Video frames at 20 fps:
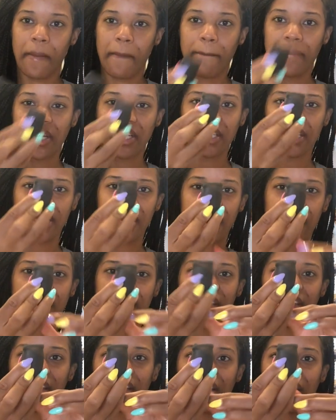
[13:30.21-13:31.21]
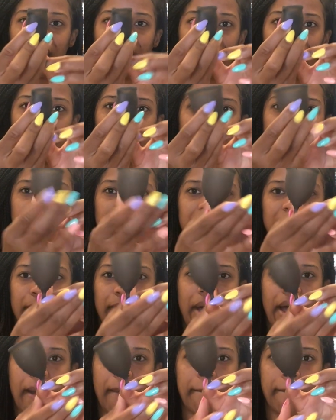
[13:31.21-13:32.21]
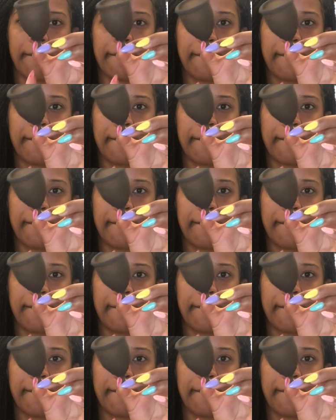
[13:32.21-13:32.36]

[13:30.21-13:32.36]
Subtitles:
push it in, let it pop.